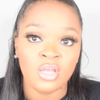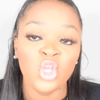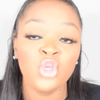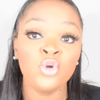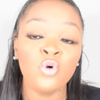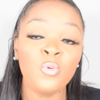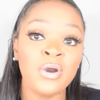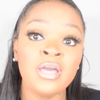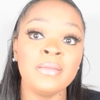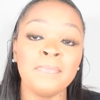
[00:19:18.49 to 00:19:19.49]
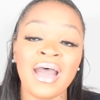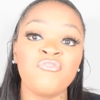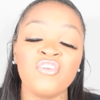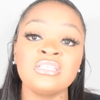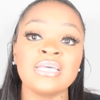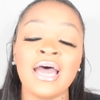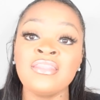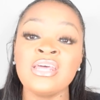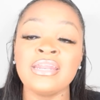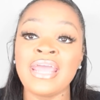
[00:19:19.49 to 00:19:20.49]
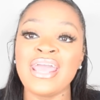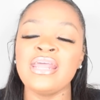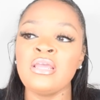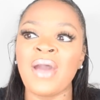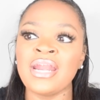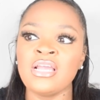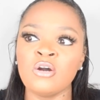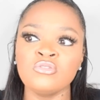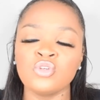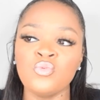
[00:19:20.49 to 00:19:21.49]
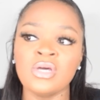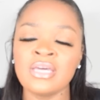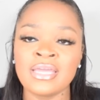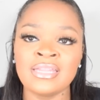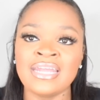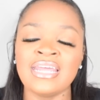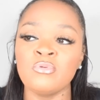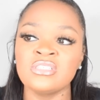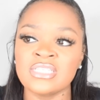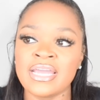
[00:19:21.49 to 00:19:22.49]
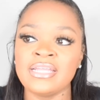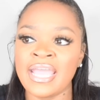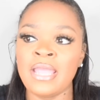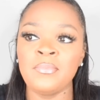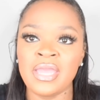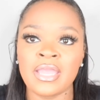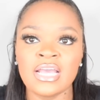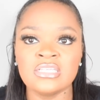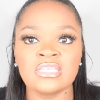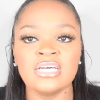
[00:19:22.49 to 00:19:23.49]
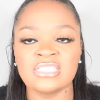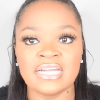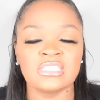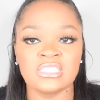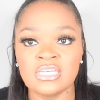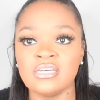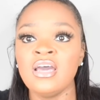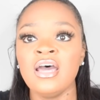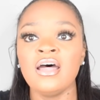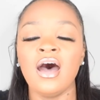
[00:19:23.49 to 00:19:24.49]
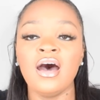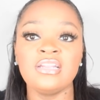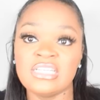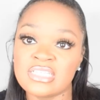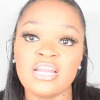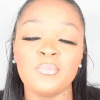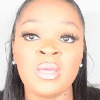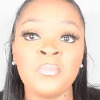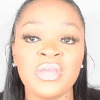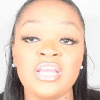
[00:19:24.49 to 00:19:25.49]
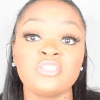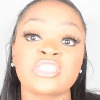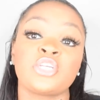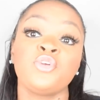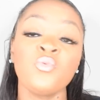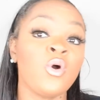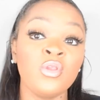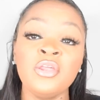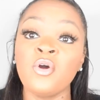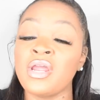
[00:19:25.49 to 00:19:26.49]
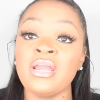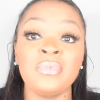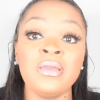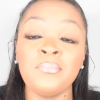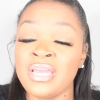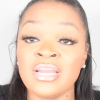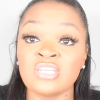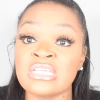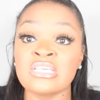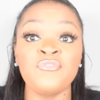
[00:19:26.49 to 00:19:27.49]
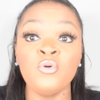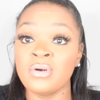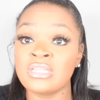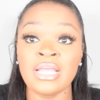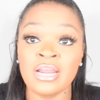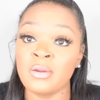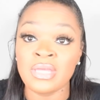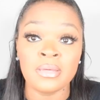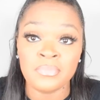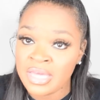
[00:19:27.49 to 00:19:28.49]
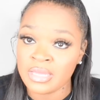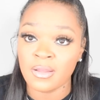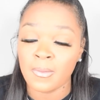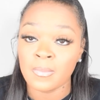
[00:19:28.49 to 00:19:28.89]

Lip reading: You put my first, other than that, anybody else who would look at that, they would say Dai Ming is attached to this Airbnb address. And you will only know the Airbnb address if you booked the Airbnb.